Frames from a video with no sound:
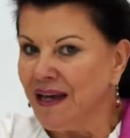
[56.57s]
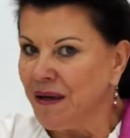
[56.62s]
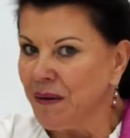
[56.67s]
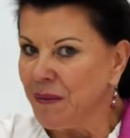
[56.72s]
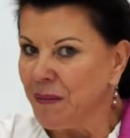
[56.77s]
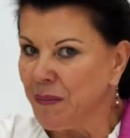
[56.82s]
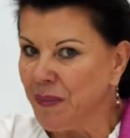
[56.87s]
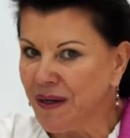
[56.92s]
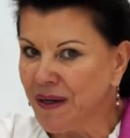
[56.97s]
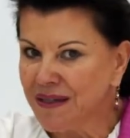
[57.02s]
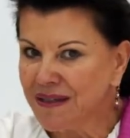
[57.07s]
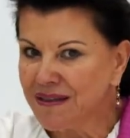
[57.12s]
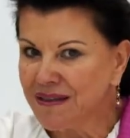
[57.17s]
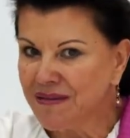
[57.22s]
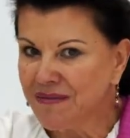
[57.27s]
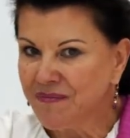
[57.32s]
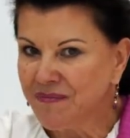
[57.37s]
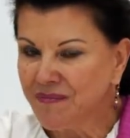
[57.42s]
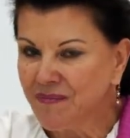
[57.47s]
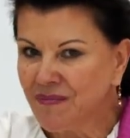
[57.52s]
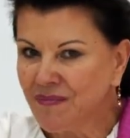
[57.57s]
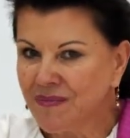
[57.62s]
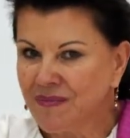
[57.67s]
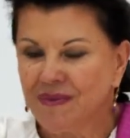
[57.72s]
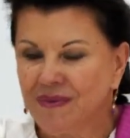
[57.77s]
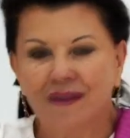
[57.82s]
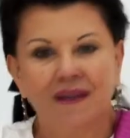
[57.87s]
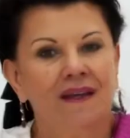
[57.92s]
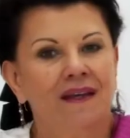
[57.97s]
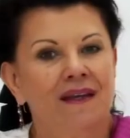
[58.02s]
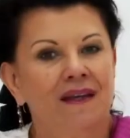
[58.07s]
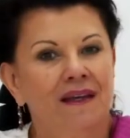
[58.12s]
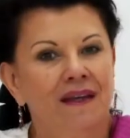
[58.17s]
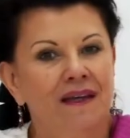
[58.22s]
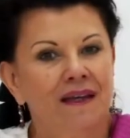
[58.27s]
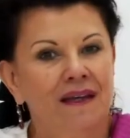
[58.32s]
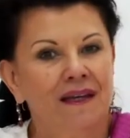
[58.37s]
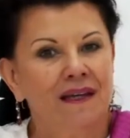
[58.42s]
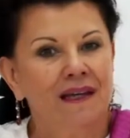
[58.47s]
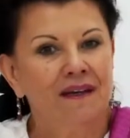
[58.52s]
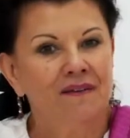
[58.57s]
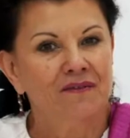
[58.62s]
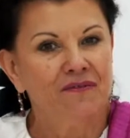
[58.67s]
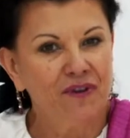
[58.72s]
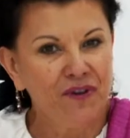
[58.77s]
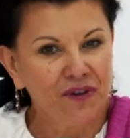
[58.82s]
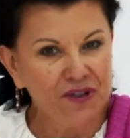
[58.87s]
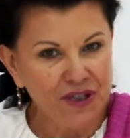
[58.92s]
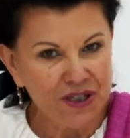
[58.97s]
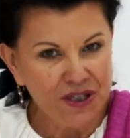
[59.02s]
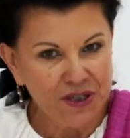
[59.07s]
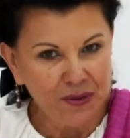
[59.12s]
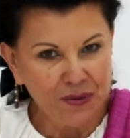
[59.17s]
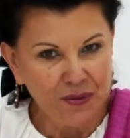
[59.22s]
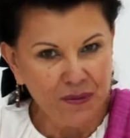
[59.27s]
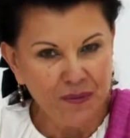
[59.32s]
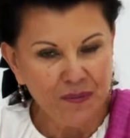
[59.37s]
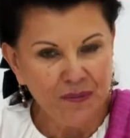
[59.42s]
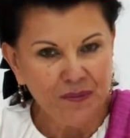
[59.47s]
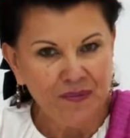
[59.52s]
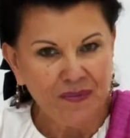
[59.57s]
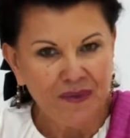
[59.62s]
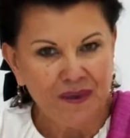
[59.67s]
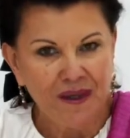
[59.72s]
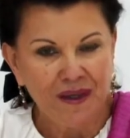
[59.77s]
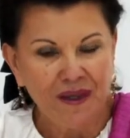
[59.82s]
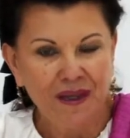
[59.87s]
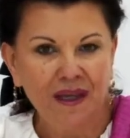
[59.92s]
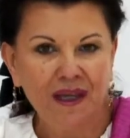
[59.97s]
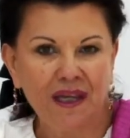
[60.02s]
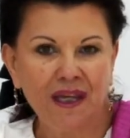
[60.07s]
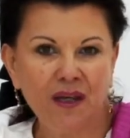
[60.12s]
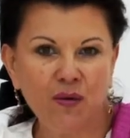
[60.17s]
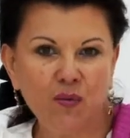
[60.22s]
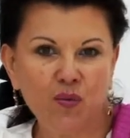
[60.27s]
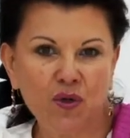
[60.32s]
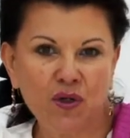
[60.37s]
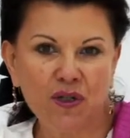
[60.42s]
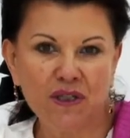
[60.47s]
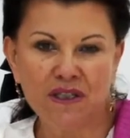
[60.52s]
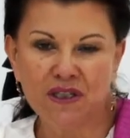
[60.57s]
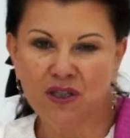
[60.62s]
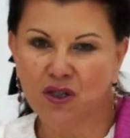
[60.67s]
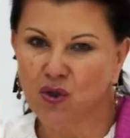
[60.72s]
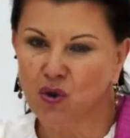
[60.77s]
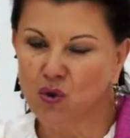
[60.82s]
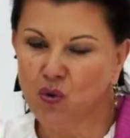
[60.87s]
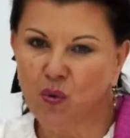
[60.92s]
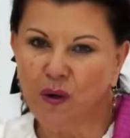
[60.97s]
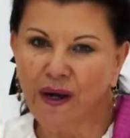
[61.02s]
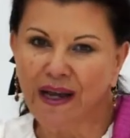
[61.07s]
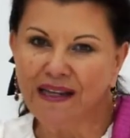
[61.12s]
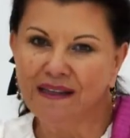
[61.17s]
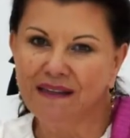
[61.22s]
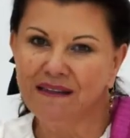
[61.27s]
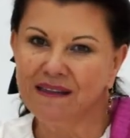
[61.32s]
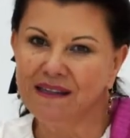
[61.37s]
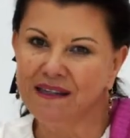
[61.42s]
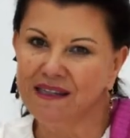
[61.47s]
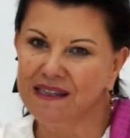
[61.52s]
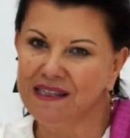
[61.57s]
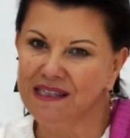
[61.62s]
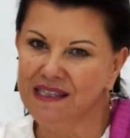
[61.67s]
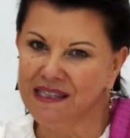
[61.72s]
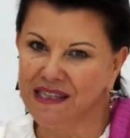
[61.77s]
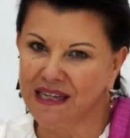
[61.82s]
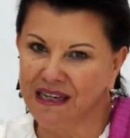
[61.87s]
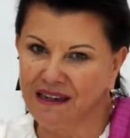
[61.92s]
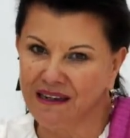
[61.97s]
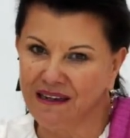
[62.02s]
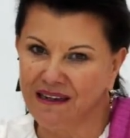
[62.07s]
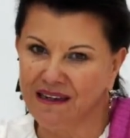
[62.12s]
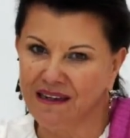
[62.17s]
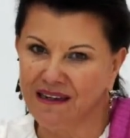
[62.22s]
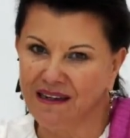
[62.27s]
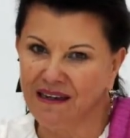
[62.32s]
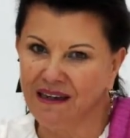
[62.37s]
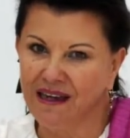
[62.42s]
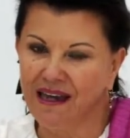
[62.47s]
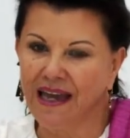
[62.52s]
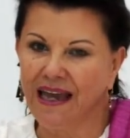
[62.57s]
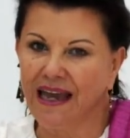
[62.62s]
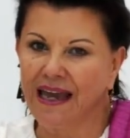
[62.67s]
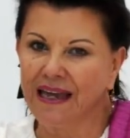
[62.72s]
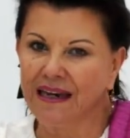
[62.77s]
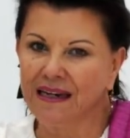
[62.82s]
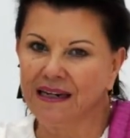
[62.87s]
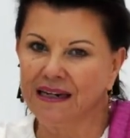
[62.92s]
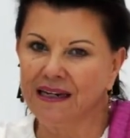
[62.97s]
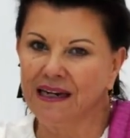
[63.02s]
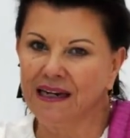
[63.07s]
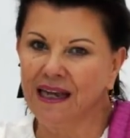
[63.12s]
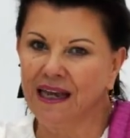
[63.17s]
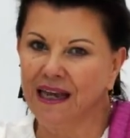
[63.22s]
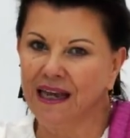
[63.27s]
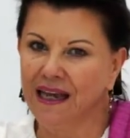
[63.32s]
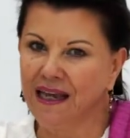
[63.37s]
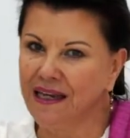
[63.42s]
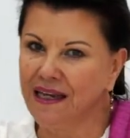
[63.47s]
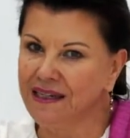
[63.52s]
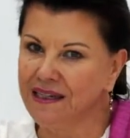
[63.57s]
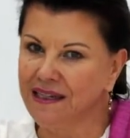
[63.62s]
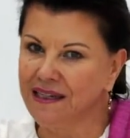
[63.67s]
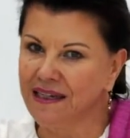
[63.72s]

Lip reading: But very soon he was quite sick, and it